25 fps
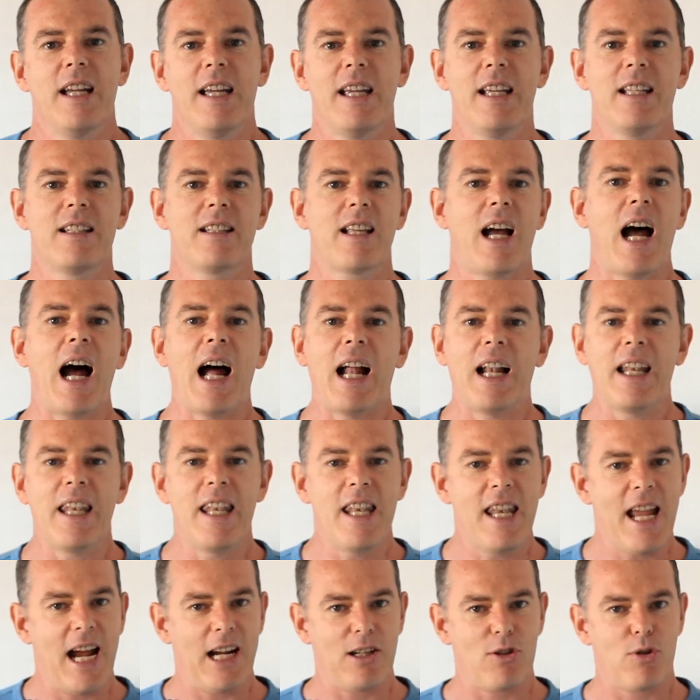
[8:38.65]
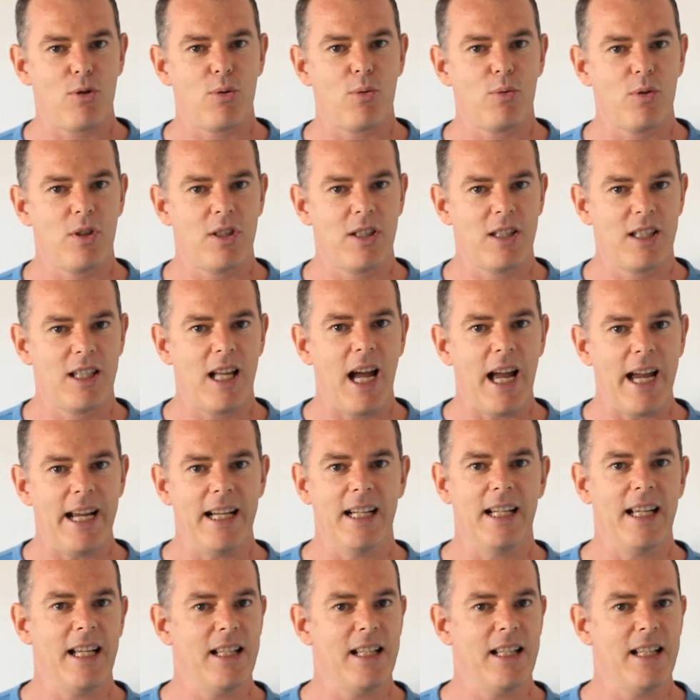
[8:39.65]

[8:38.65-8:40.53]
is our natural state.